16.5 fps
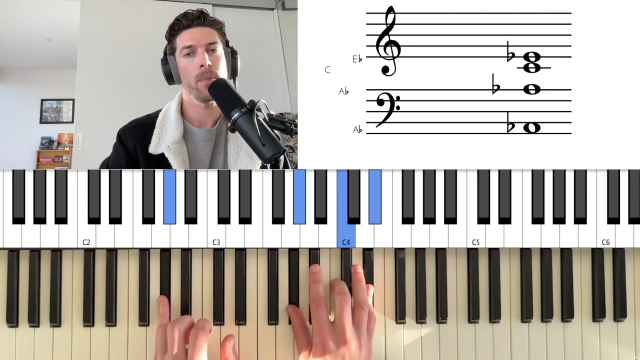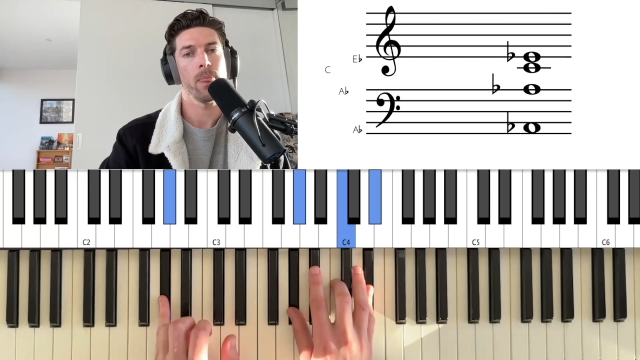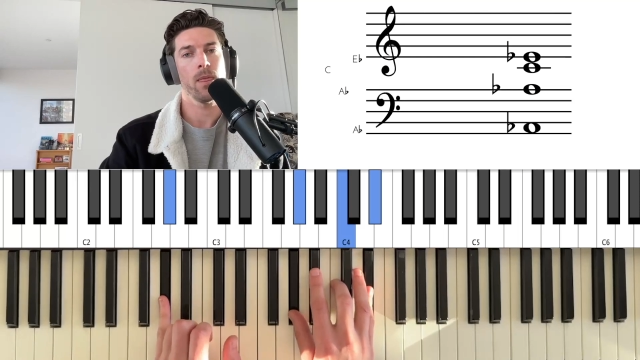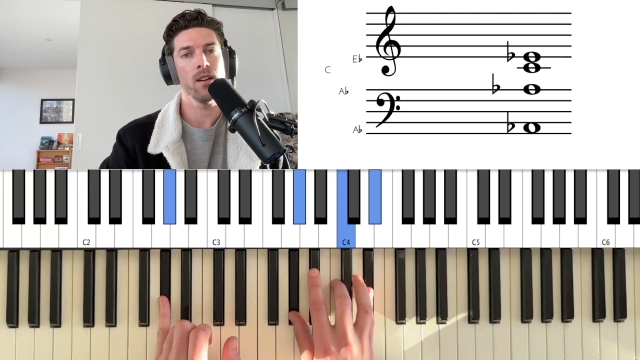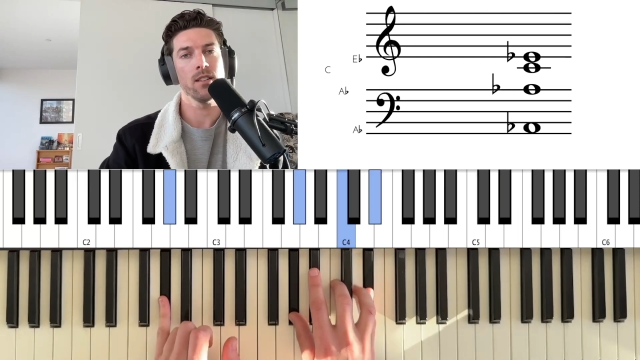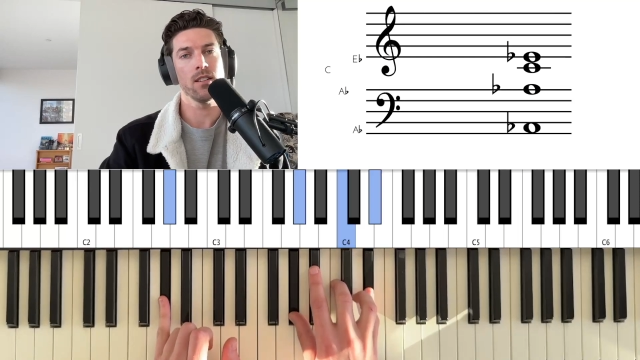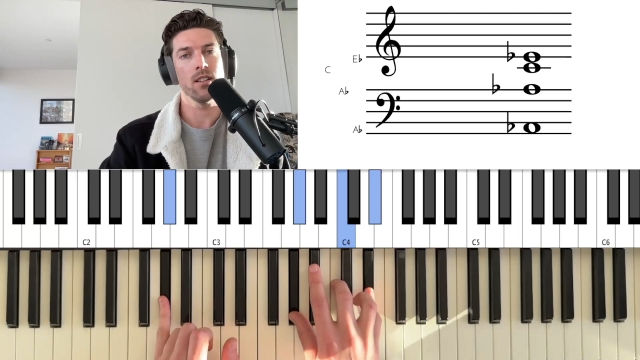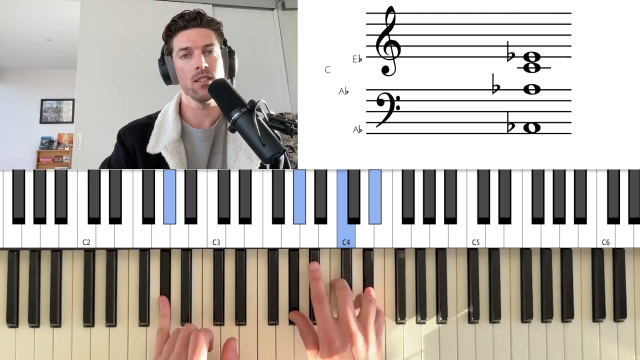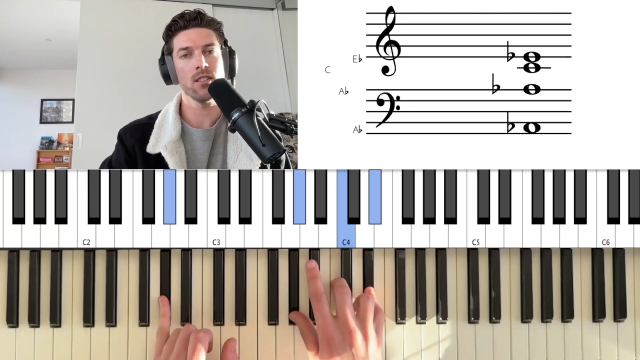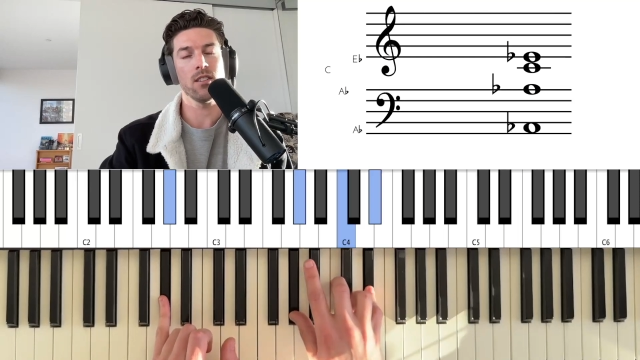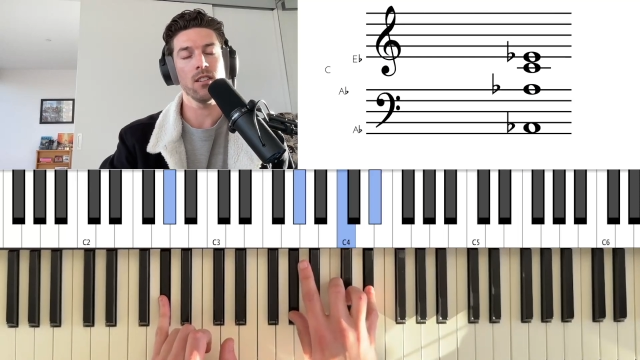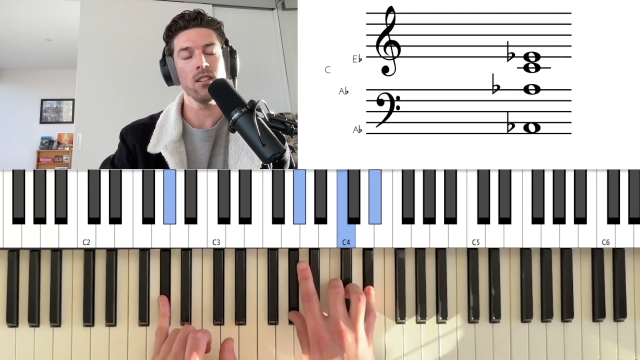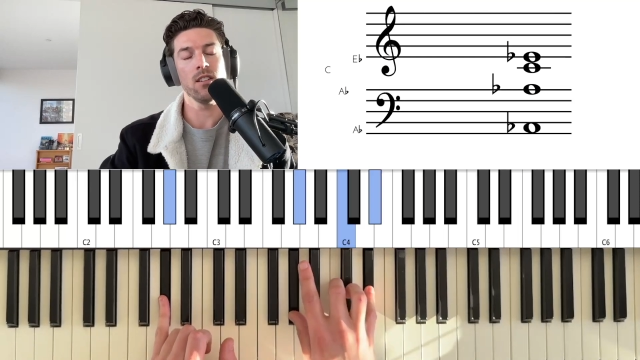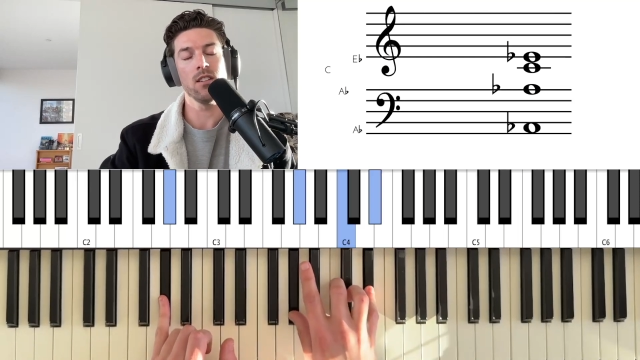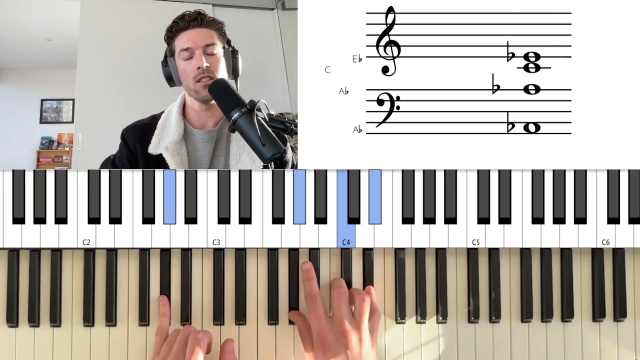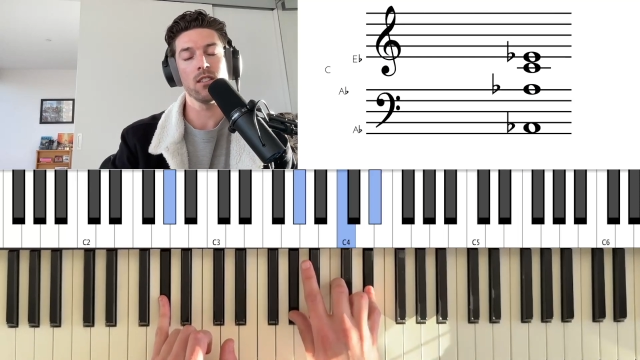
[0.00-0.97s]
It does
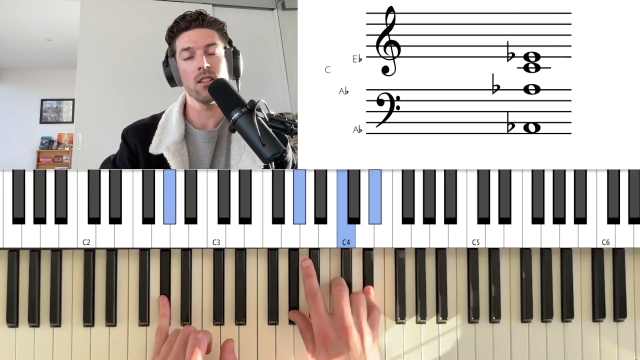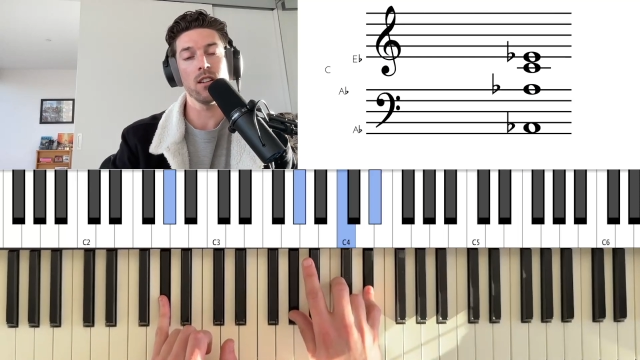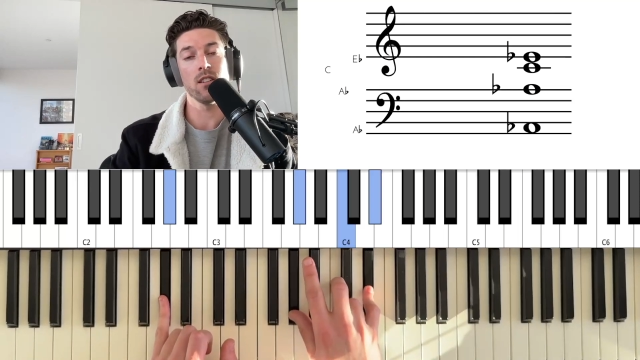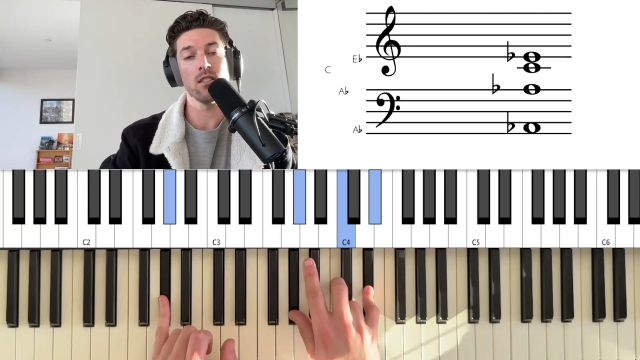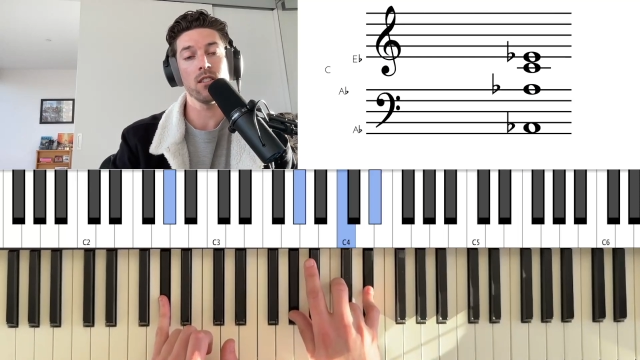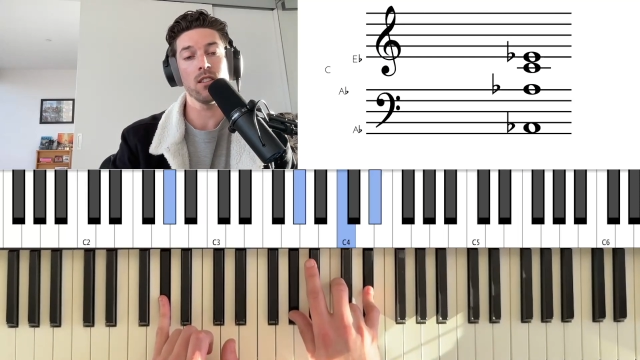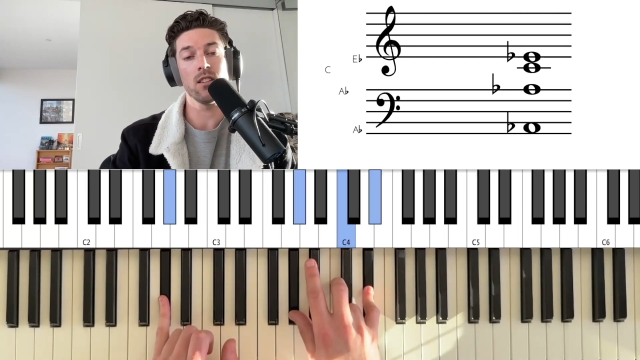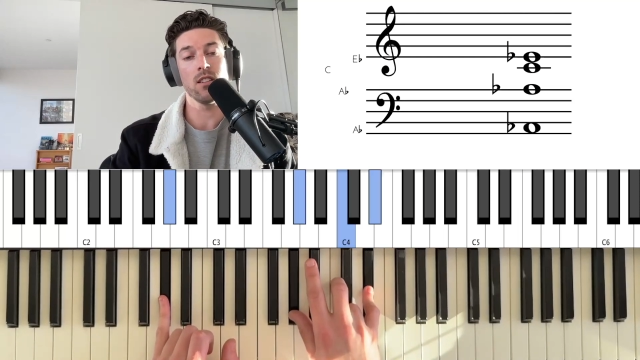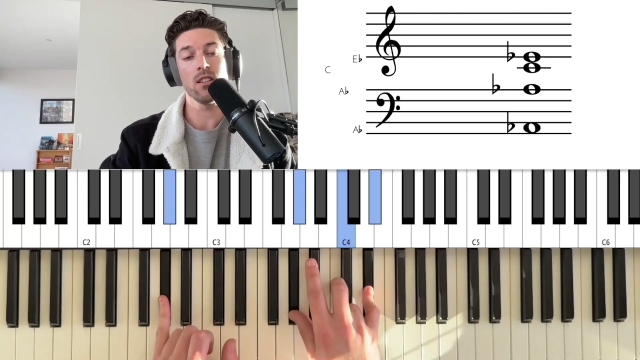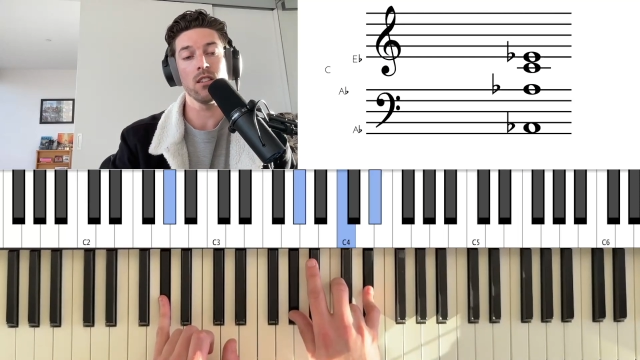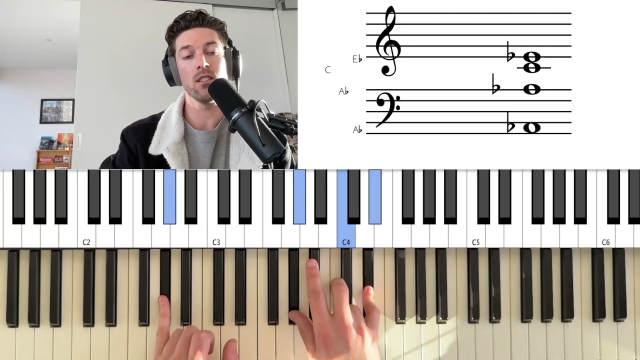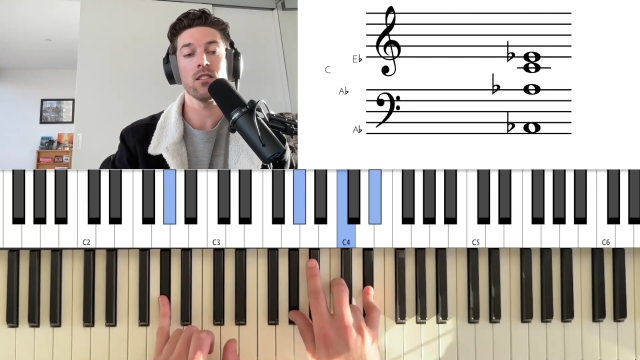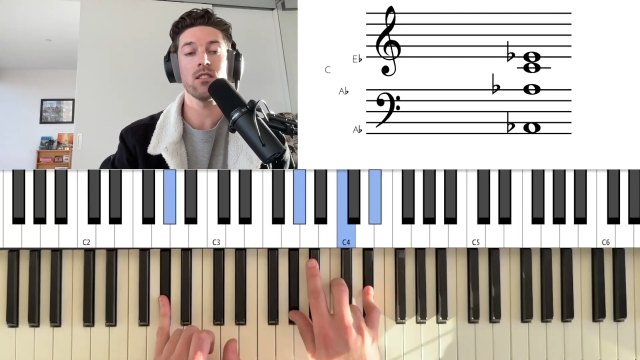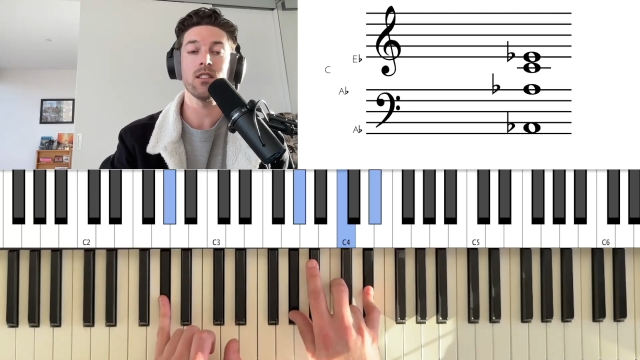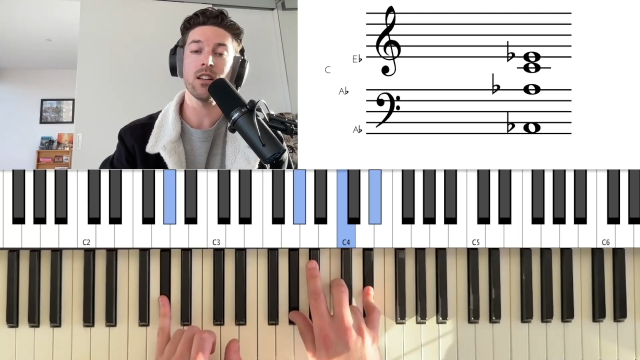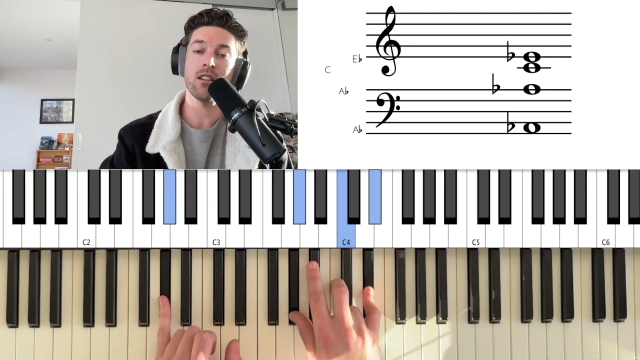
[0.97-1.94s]
the
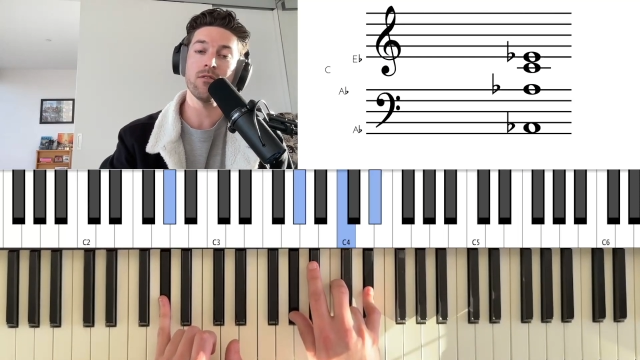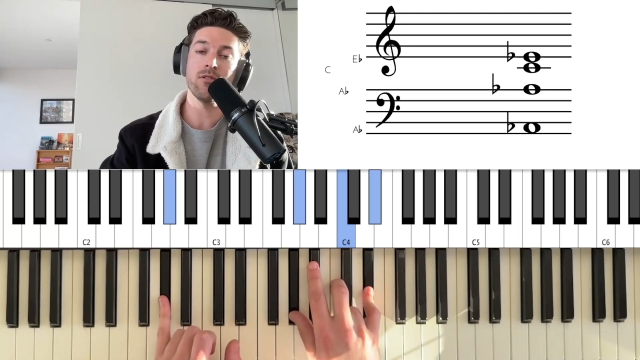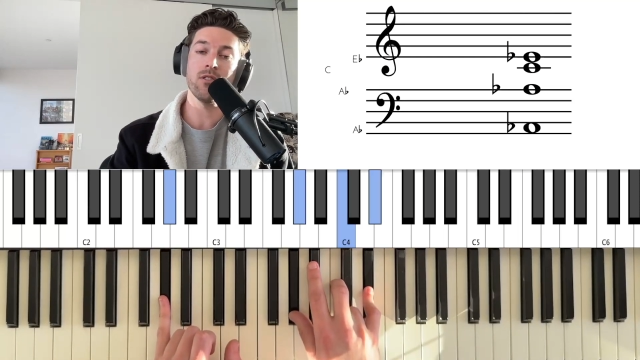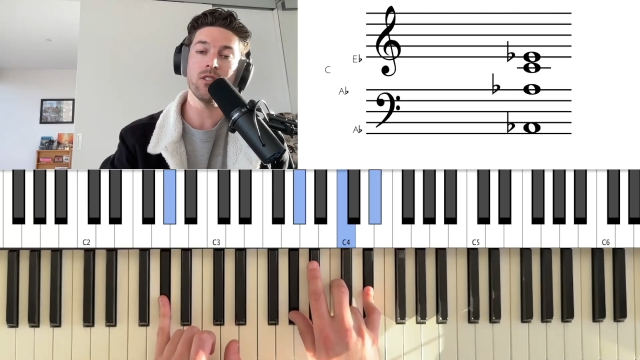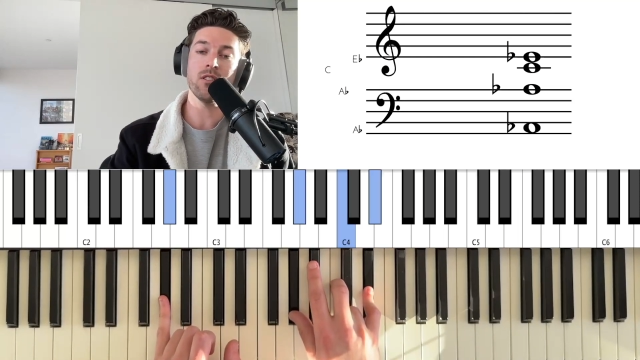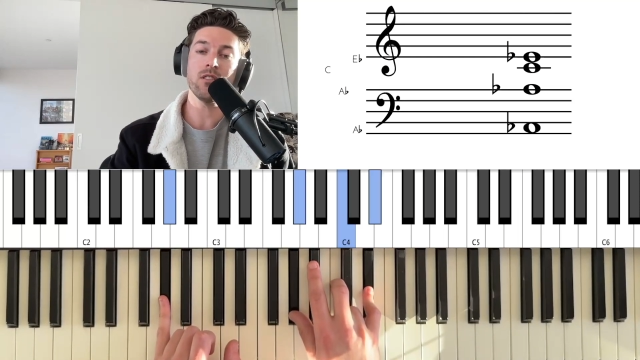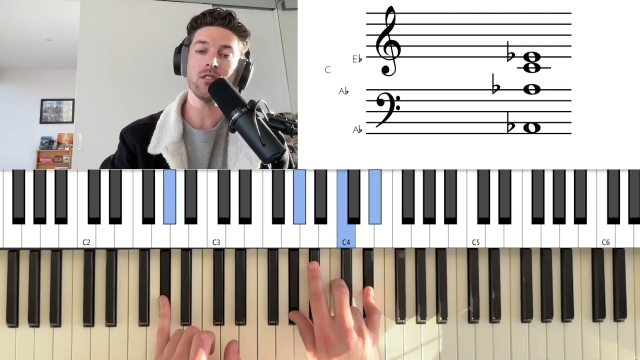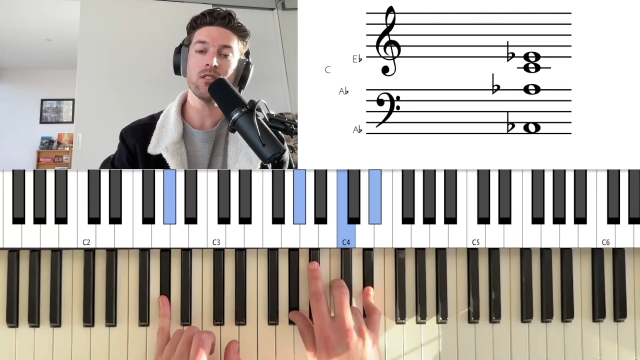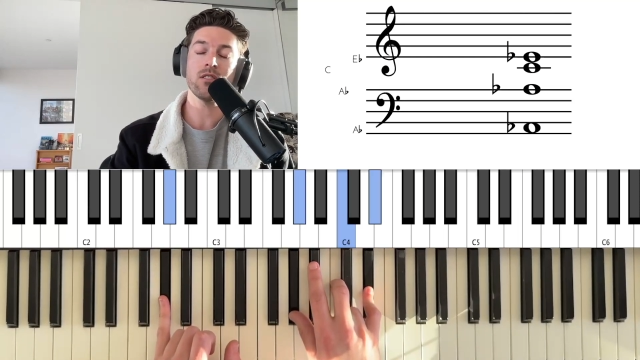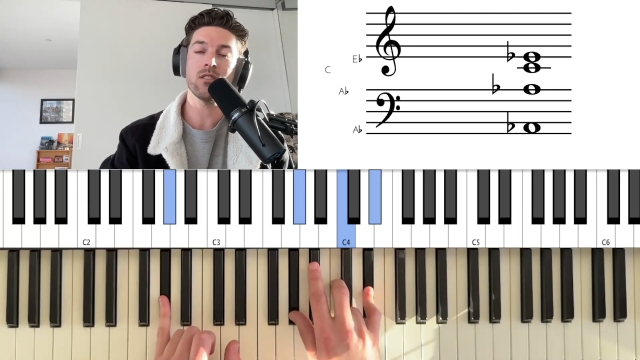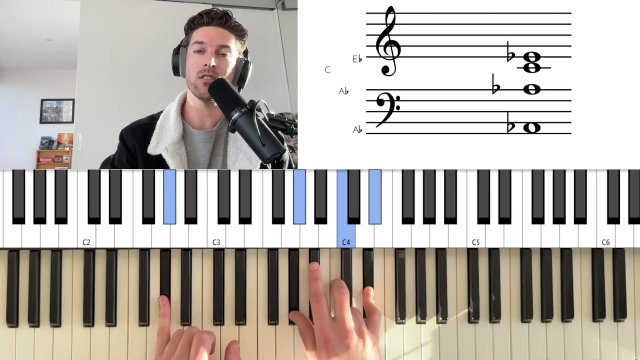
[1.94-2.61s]
second verse,